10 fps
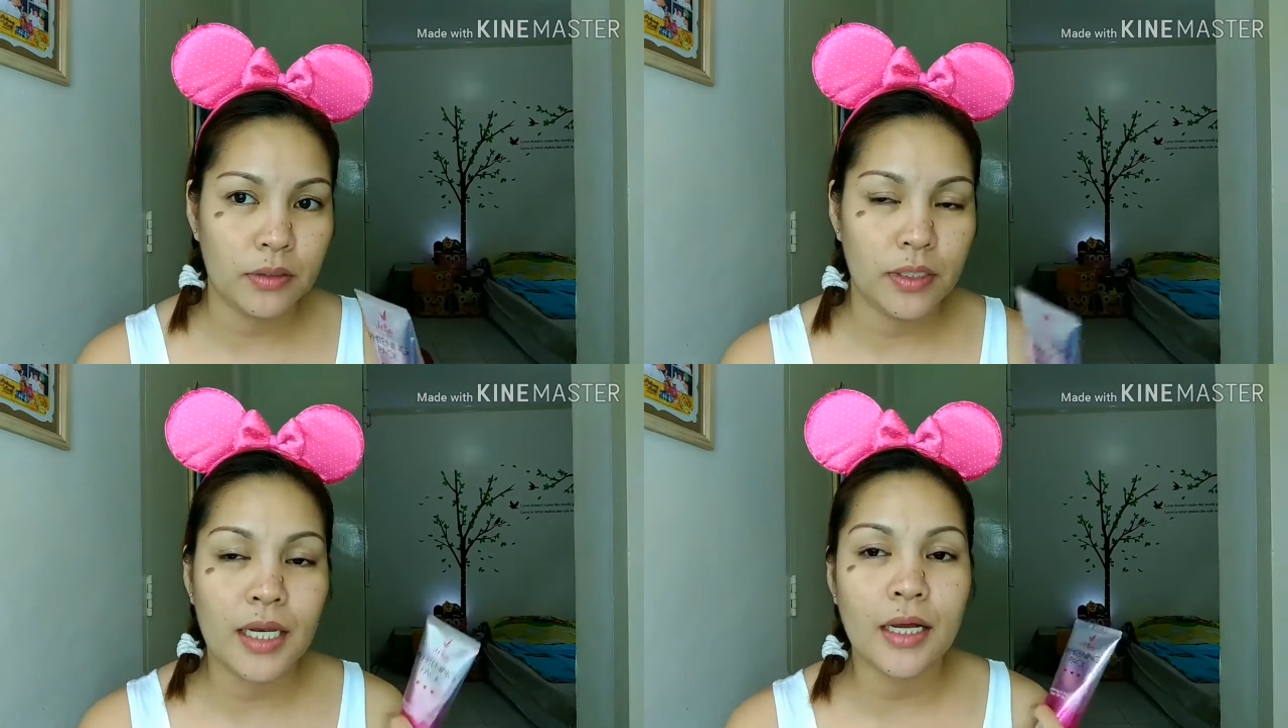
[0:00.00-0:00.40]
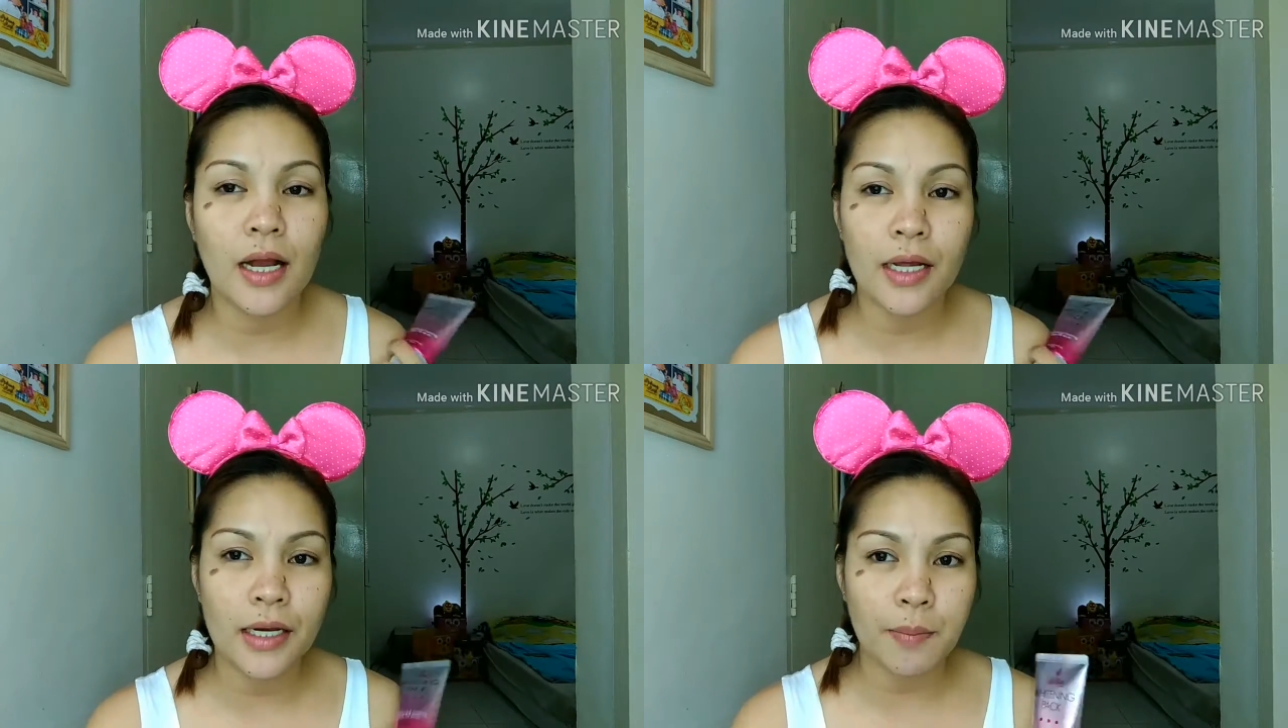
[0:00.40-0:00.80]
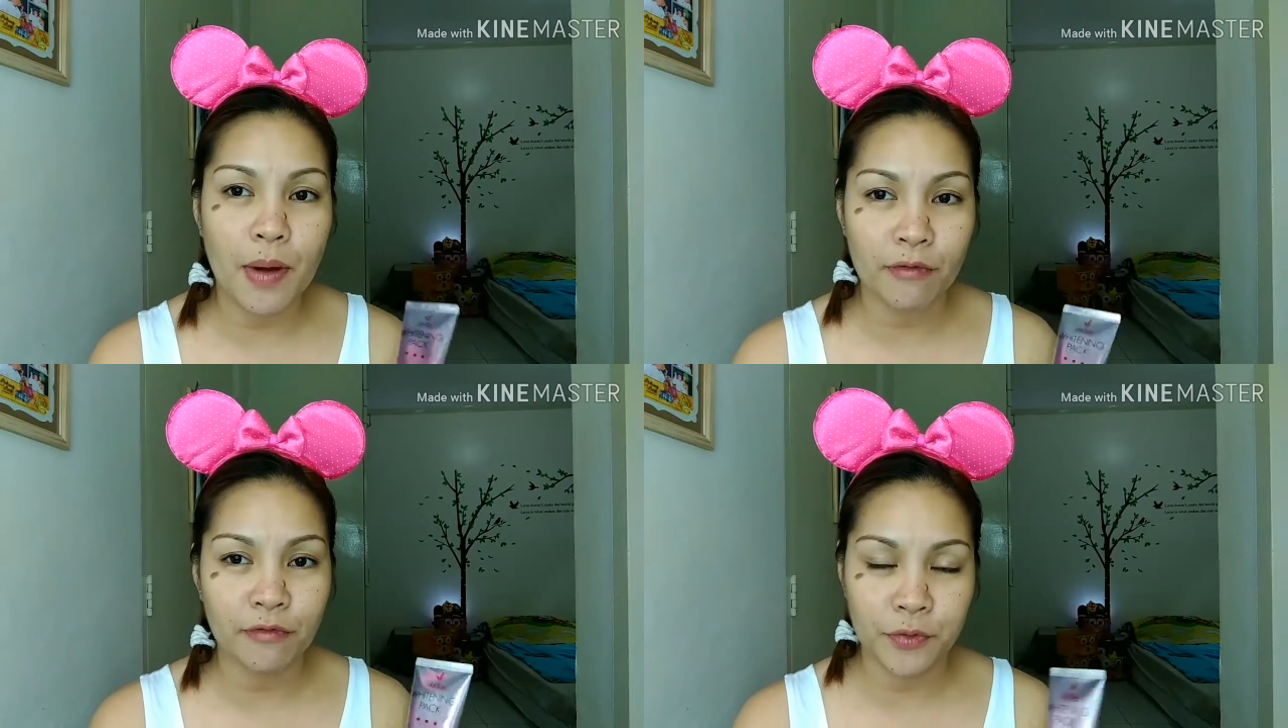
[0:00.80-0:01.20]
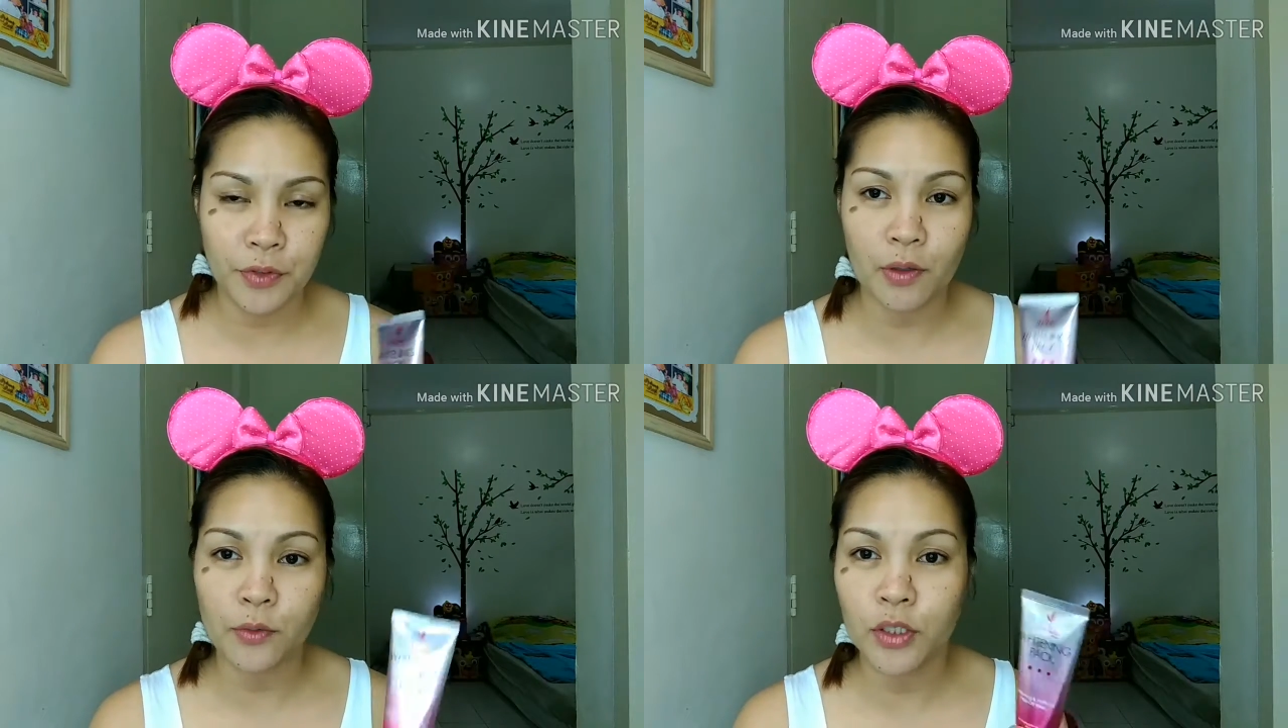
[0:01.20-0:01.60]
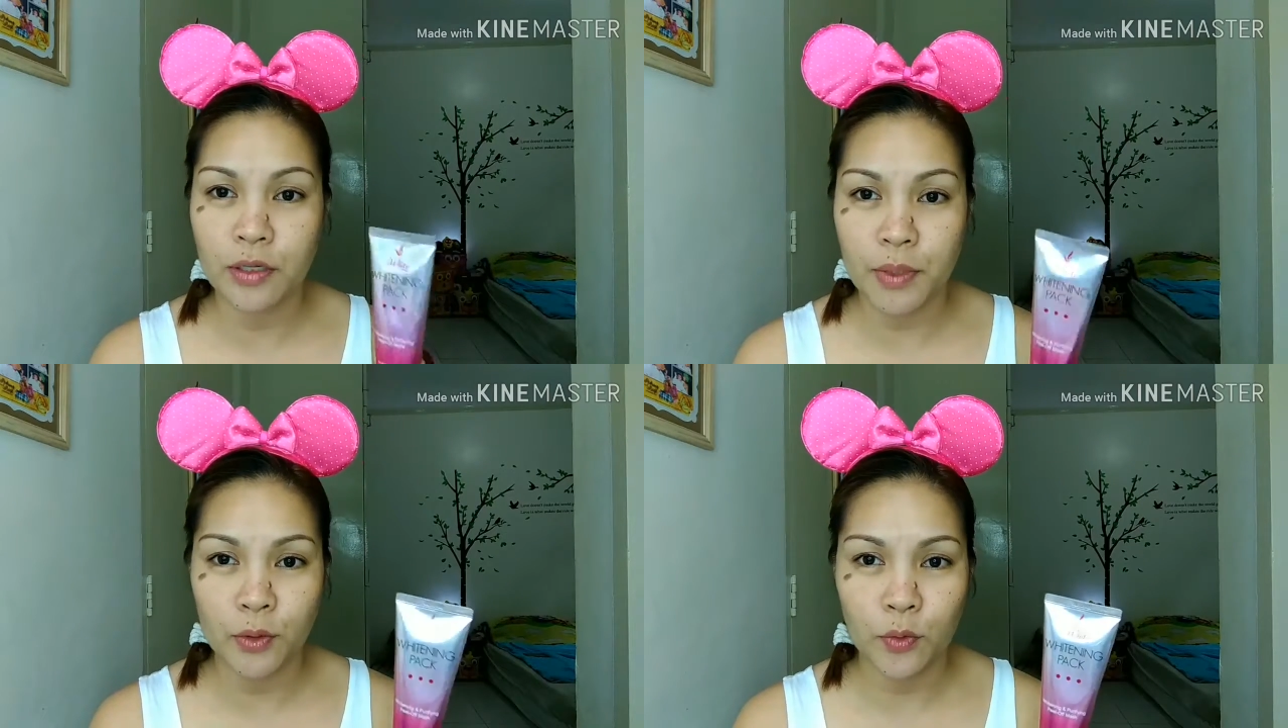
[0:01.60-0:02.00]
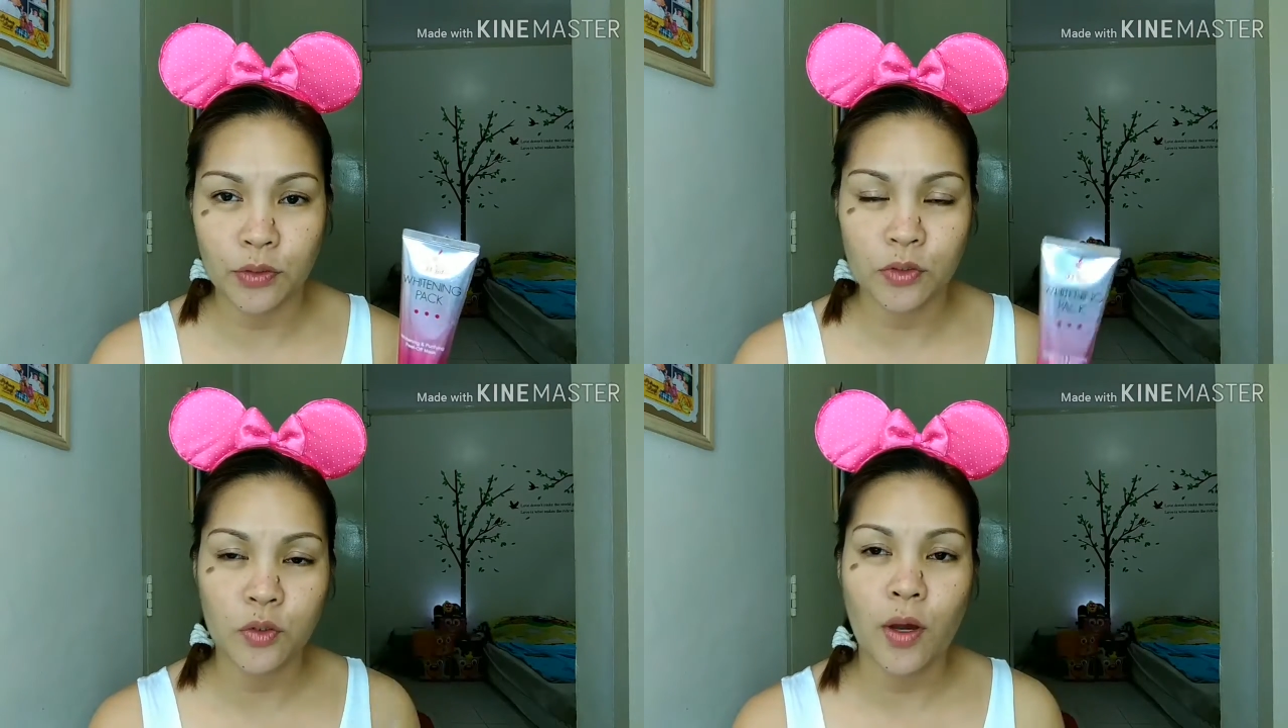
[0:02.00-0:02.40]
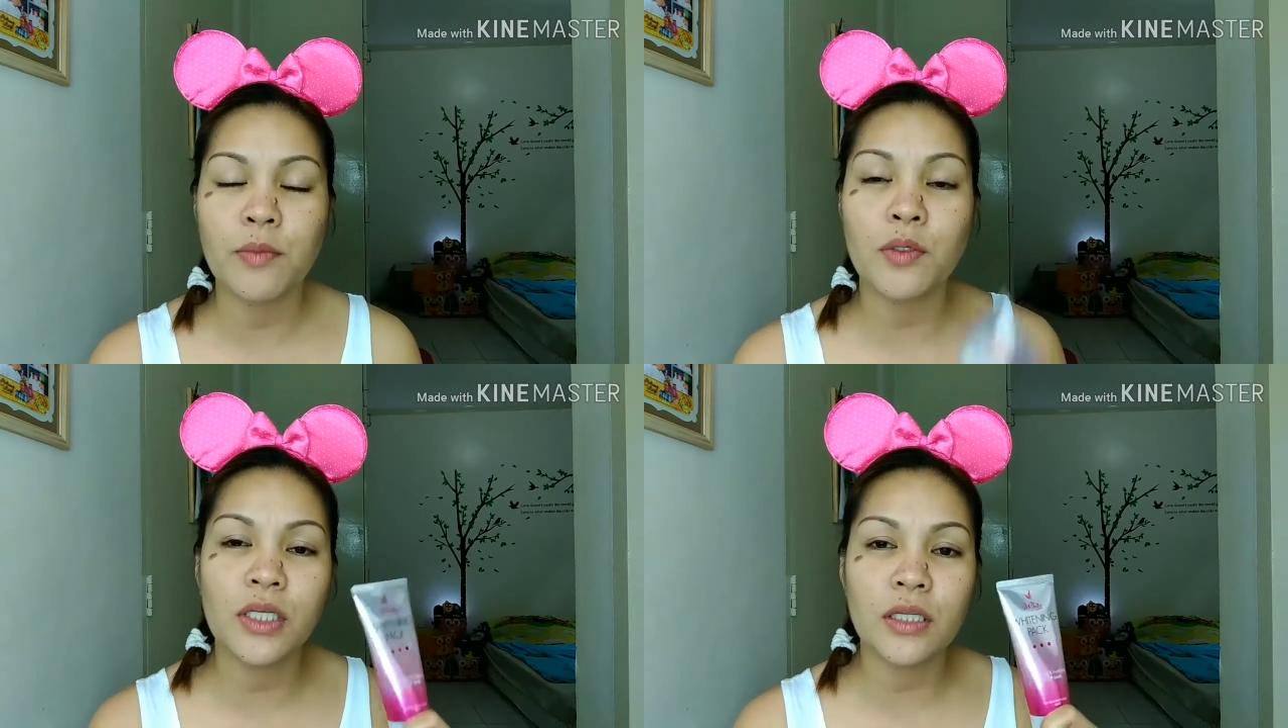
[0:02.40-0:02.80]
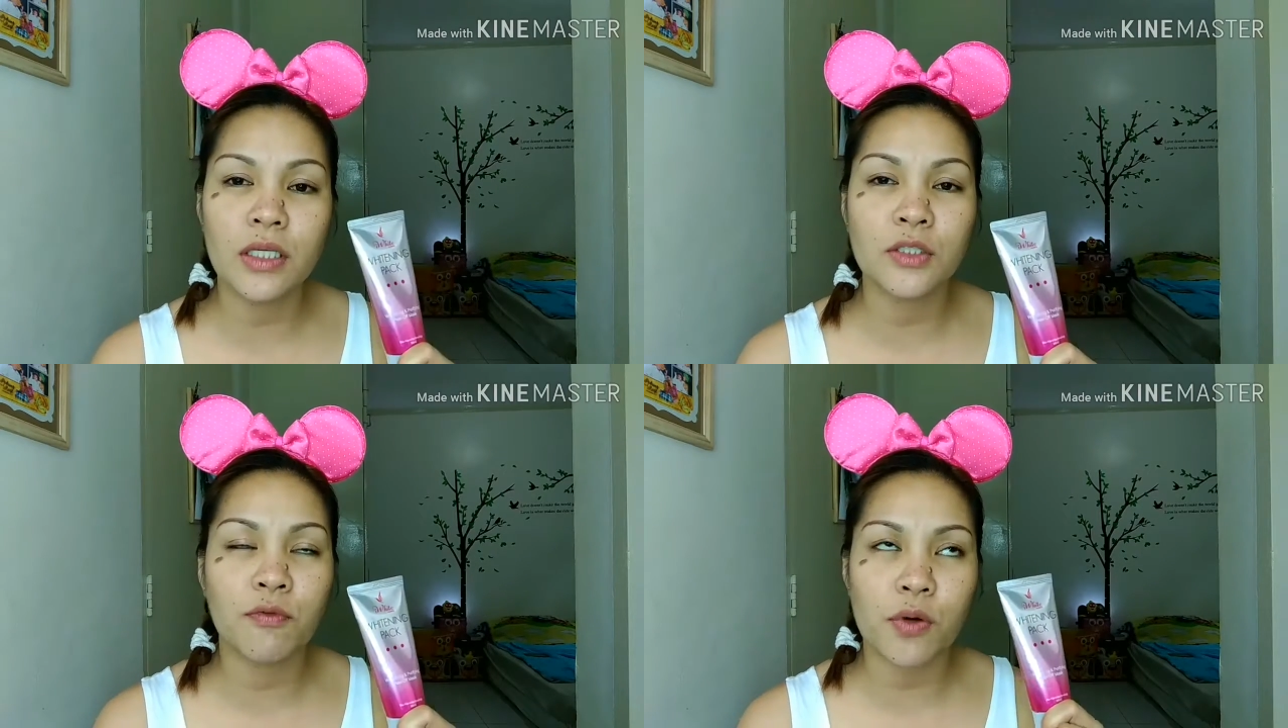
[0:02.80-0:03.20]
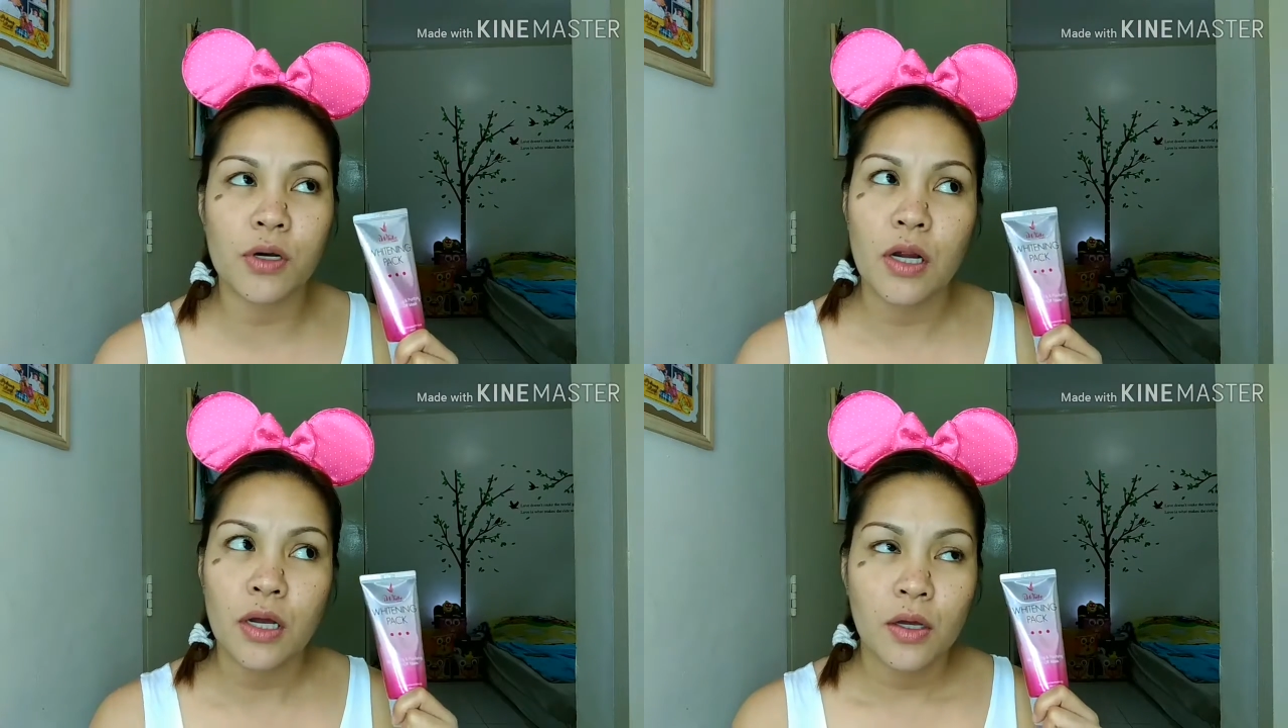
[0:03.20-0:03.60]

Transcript: na nagaganap after ako siya gamiton. So, I'm using this for